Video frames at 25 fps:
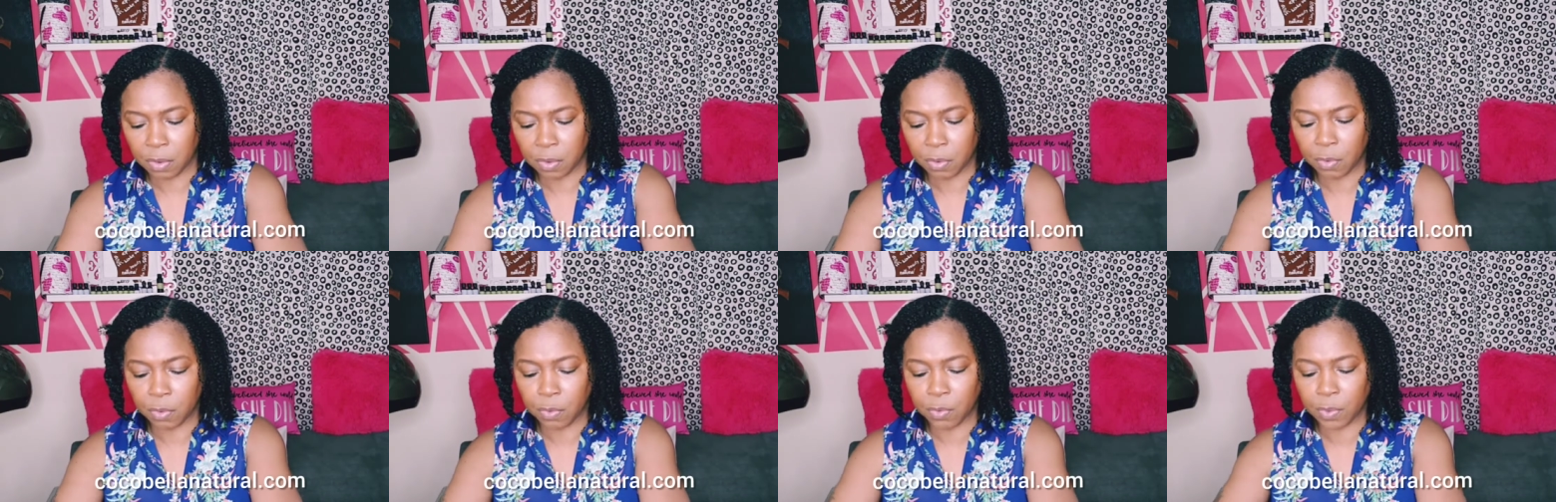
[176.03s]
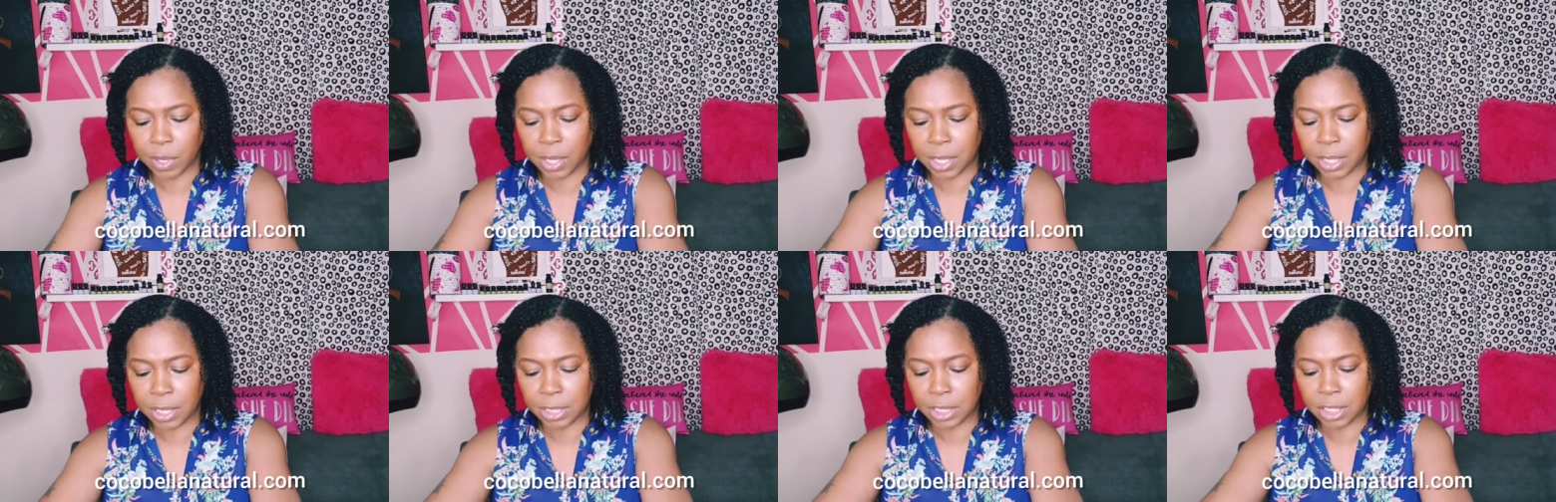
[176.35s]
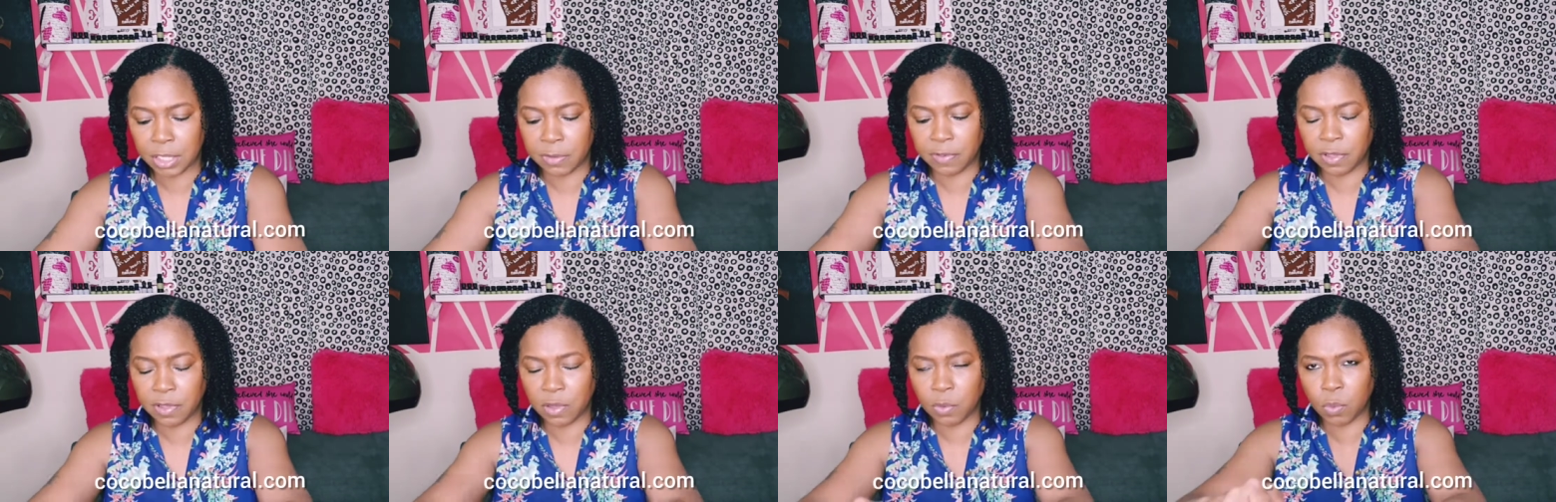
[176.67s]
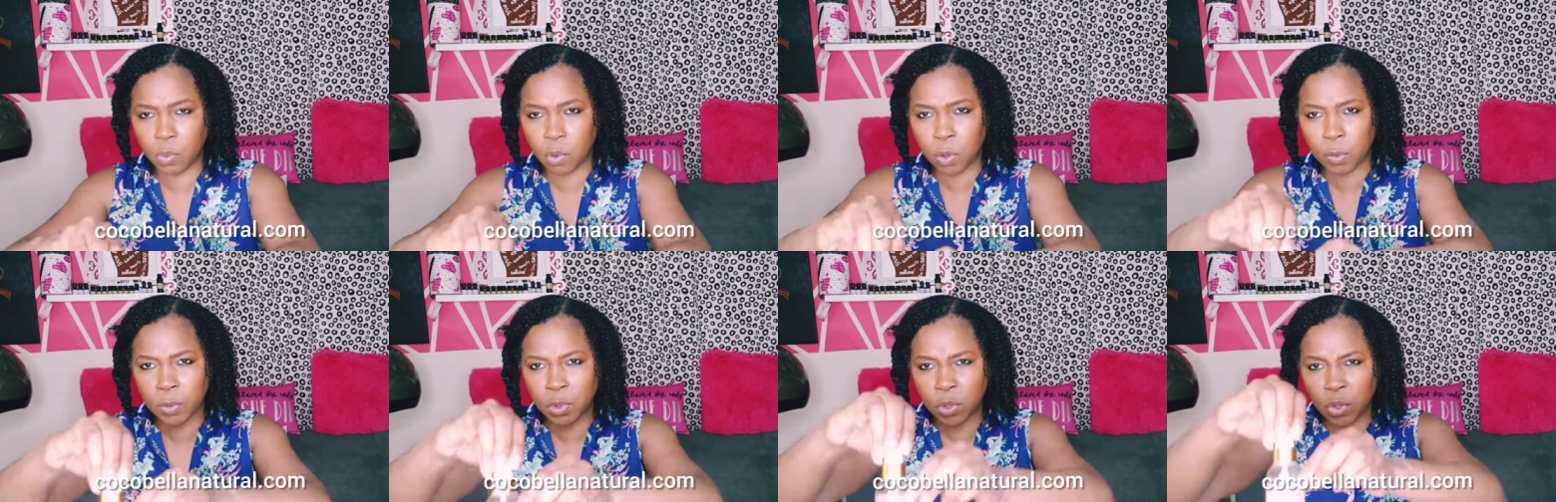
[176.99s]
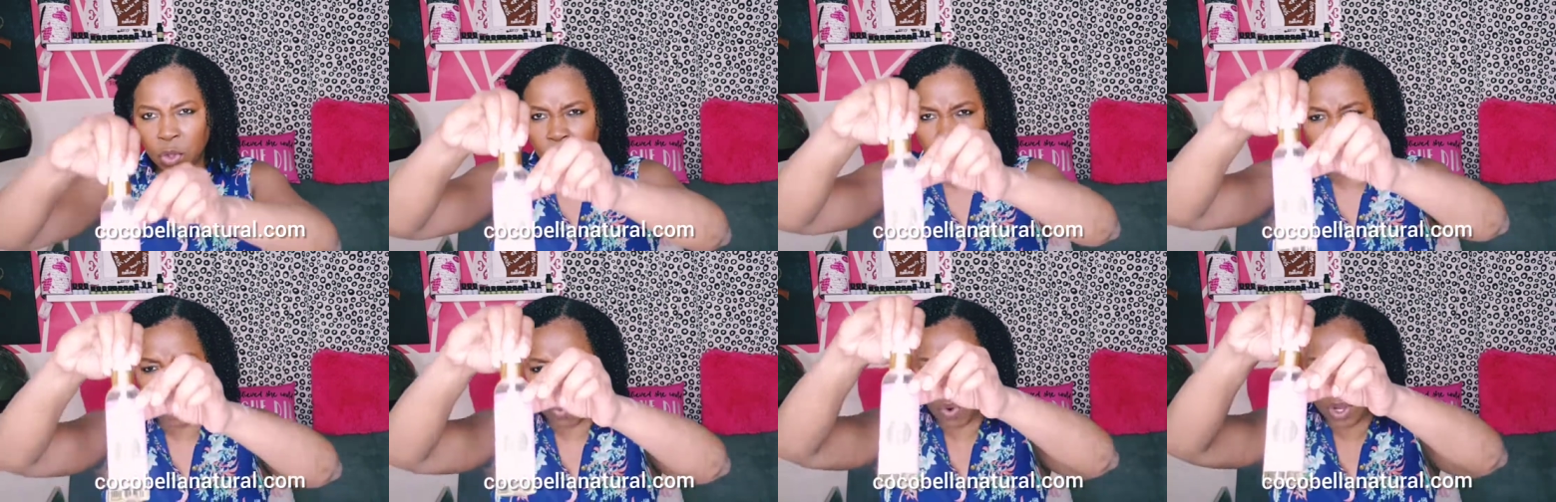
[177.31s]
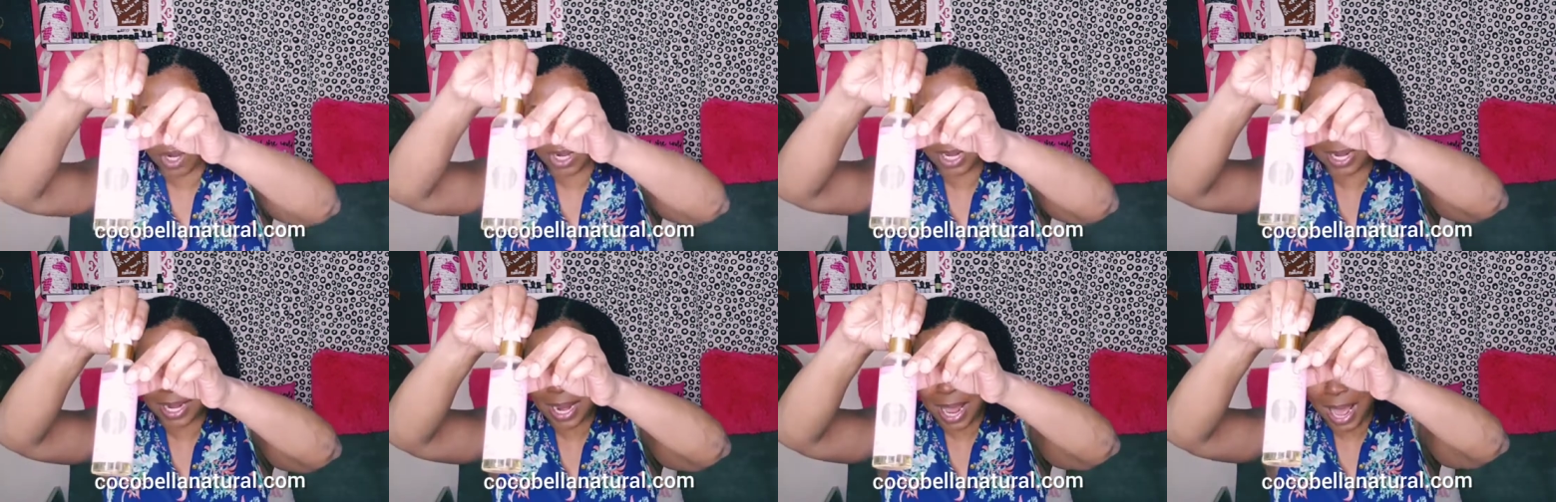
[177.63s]
relatively warm. You don't
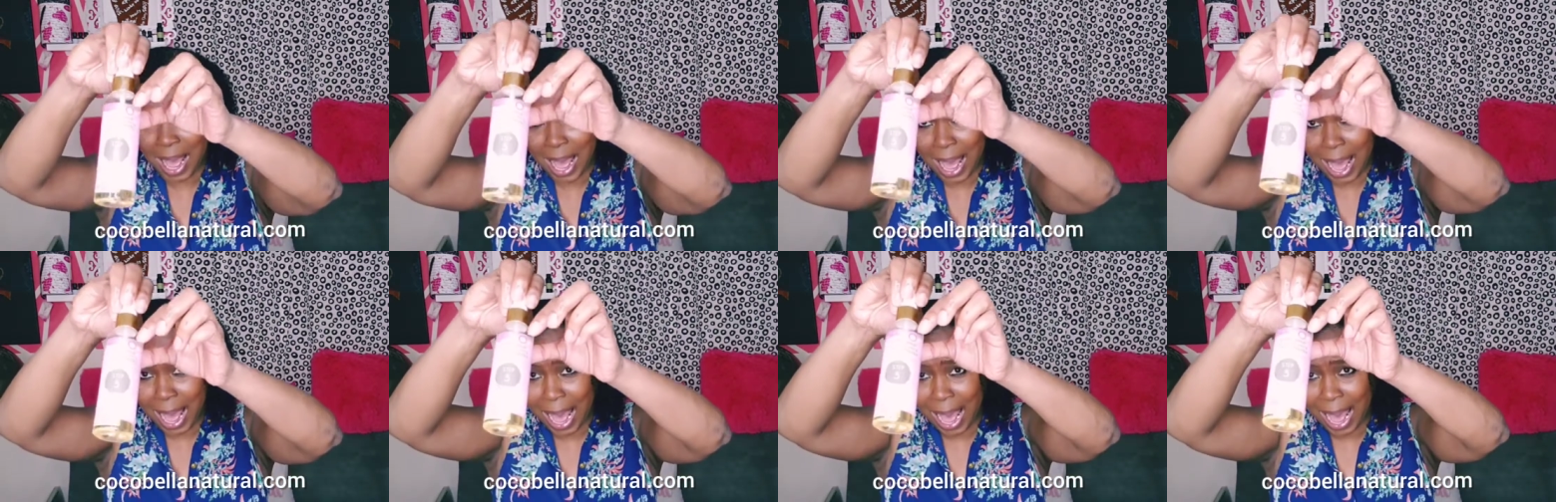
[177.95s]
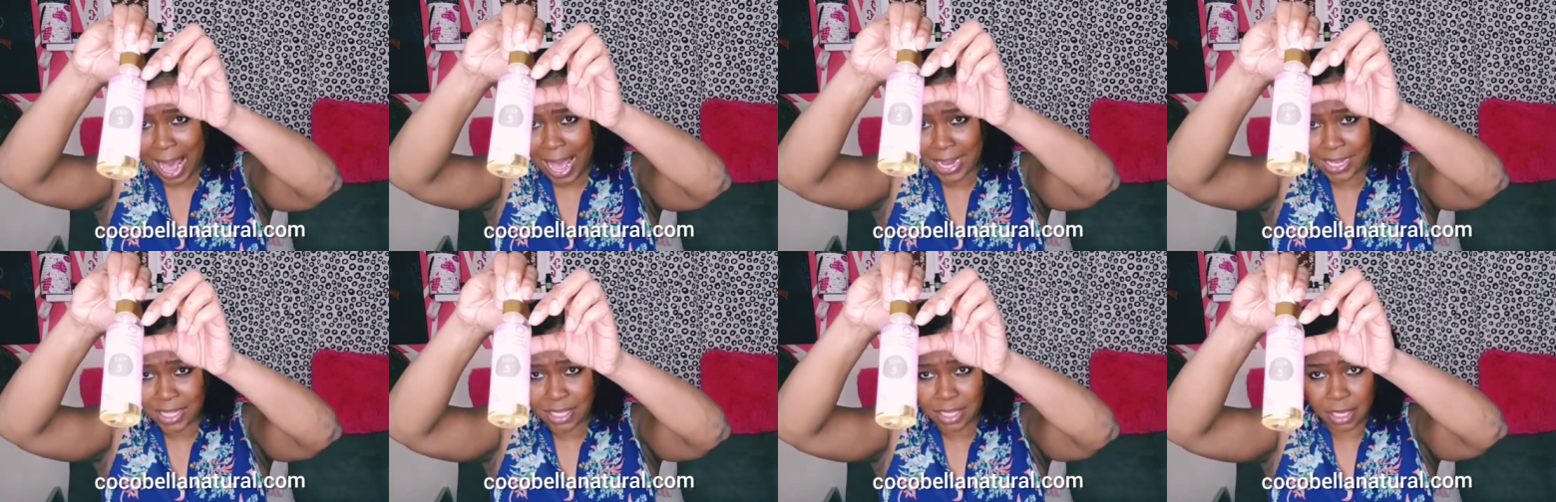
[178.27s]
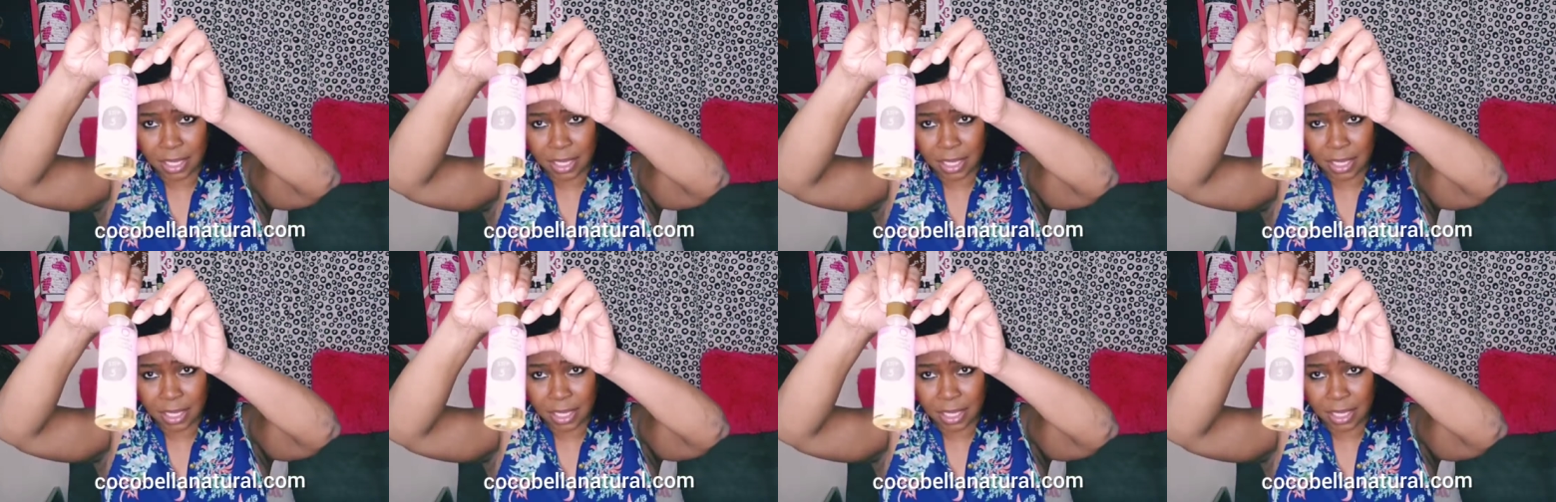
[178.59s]
want it hot,